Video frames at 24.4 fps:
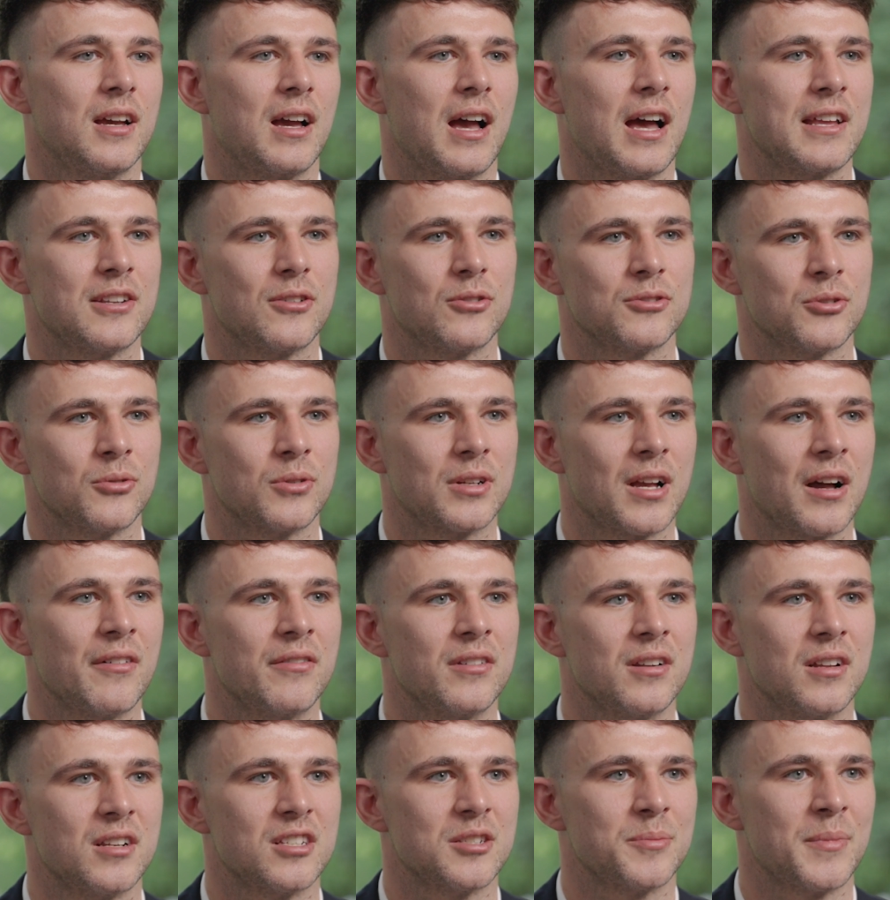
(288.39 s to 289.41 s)
and also
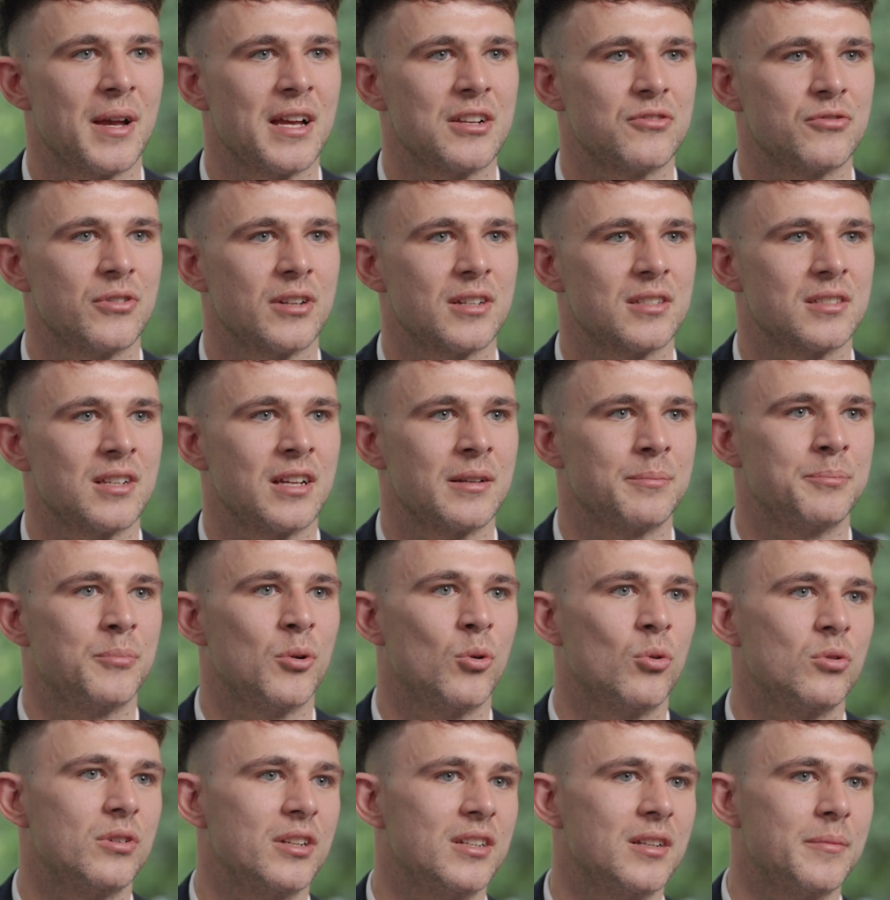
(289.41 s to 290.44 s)
governance metrics like
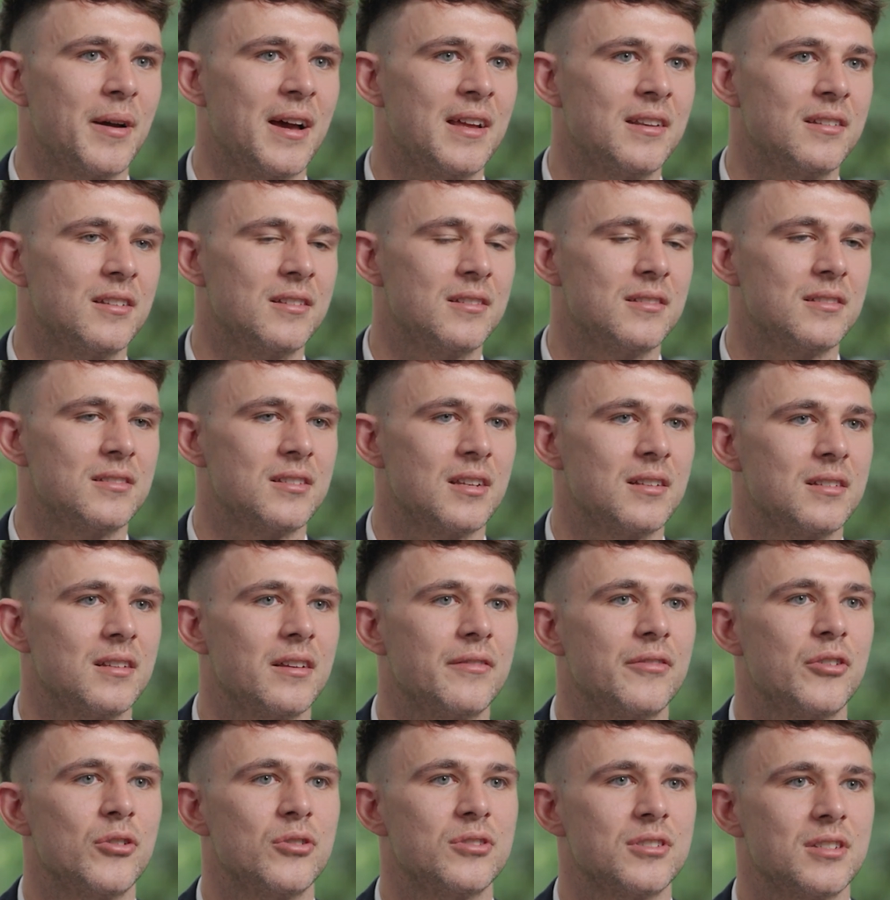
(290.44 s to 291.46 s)
board independence and
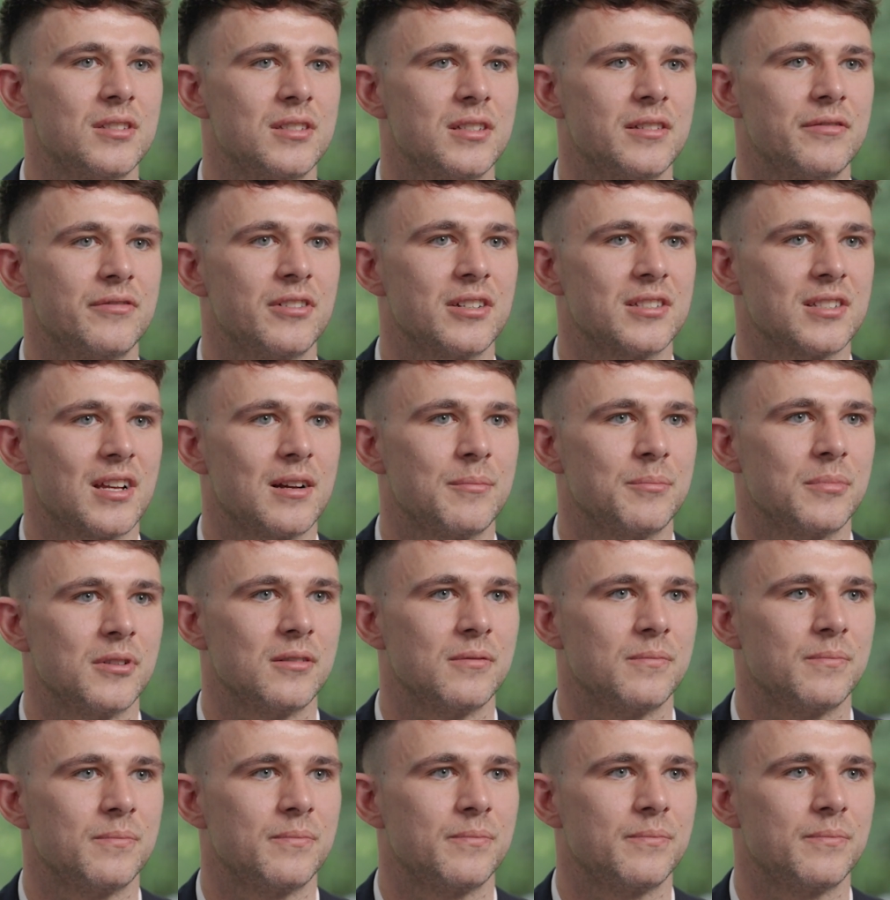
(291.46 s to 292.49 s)
diversity, for example.